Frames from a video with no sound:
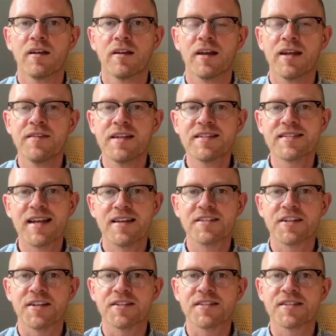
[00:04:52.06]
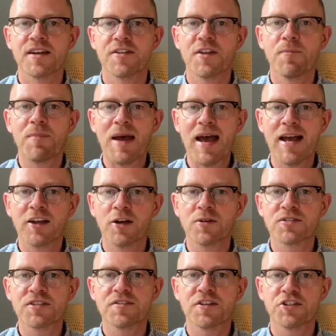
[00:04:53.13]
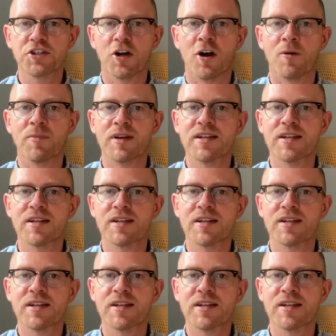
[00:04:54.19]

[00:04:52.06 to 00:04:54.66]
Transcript: In this sentence, the bear goes to the shop